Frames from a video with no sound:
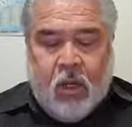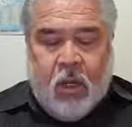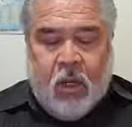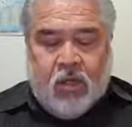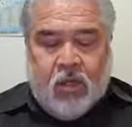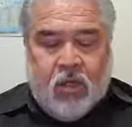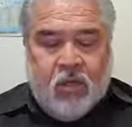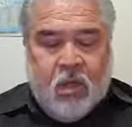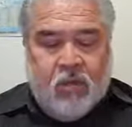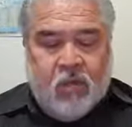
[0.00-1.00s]
a
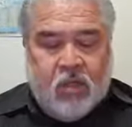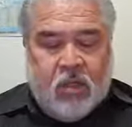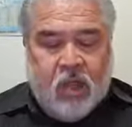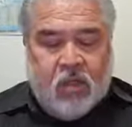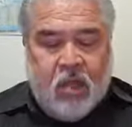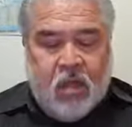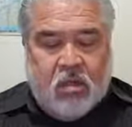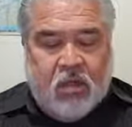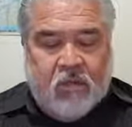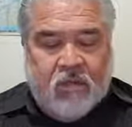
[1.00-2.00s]
teacher of the Gentiles
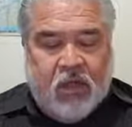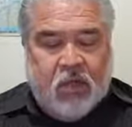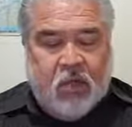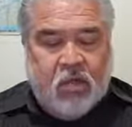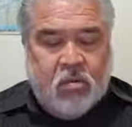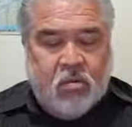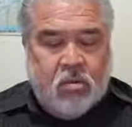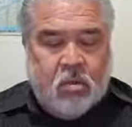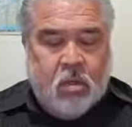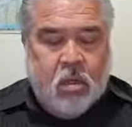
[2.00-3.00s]
in faith and
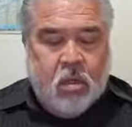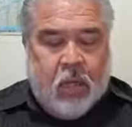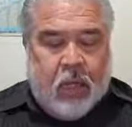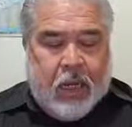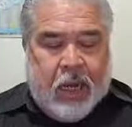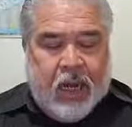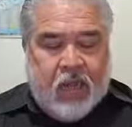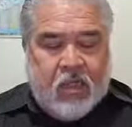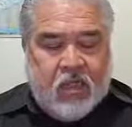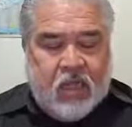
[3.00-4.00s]
truth. I
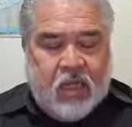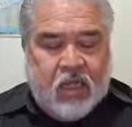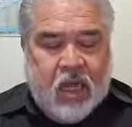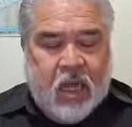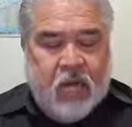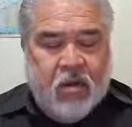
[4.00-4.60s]
desire